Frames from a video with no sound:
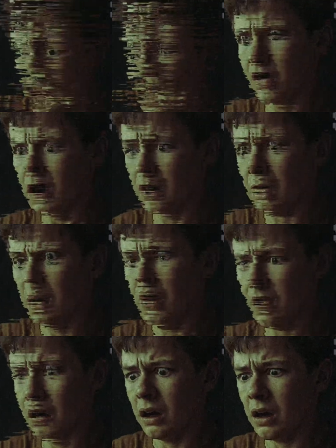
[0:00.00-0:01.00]
same
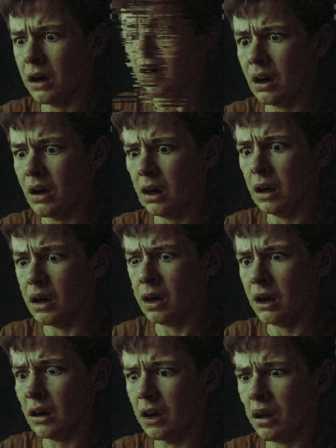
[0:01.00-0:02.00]
crooked smile as if
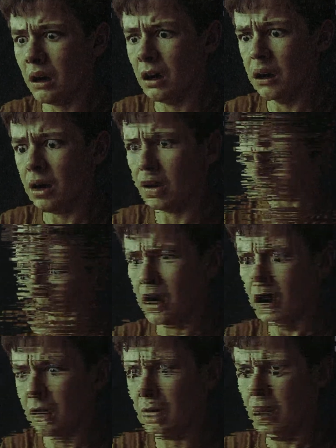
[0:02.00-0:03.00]
they knew something
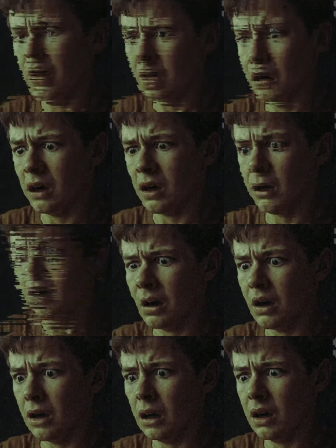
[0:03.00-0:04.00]
others didn't.
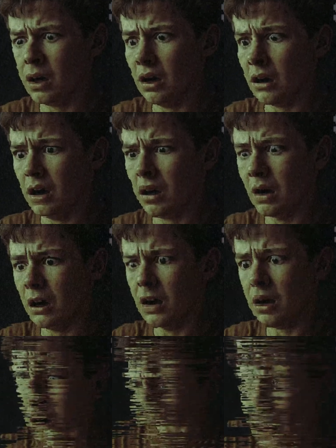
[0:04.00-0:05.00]
"Tommy was your
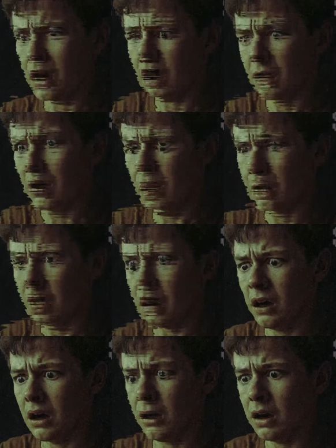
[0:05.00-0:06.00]
cousin. He
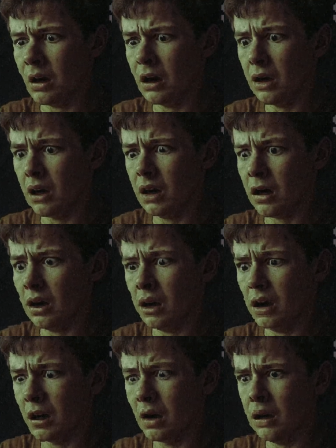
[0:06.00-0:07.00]
vanished in
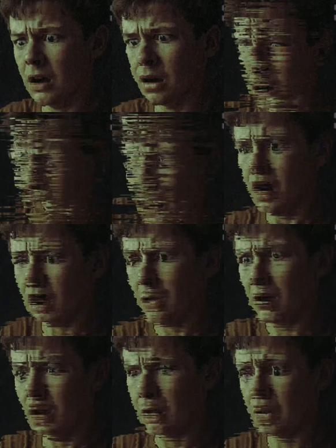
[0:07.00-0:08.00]
1961, she
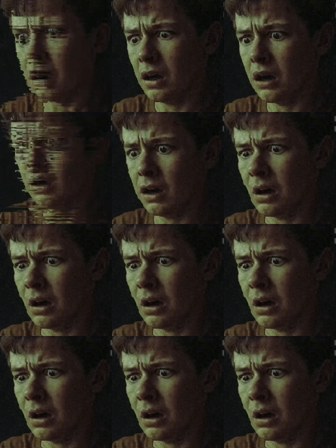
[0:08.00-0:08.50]
said. But